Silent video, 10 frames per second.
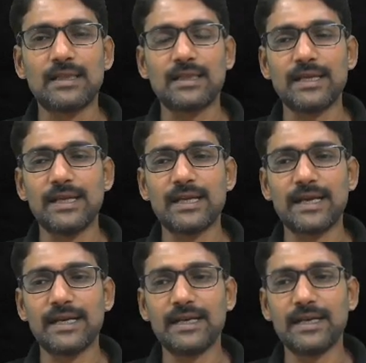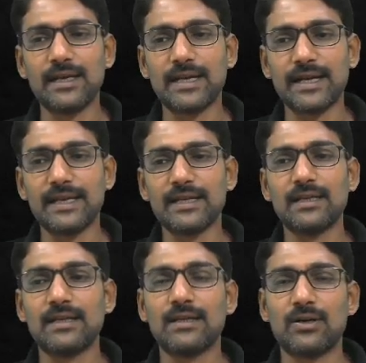
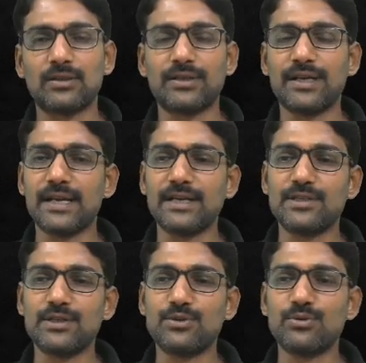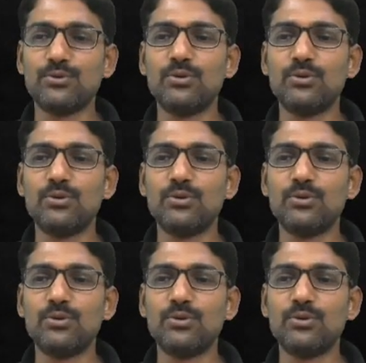399 or 392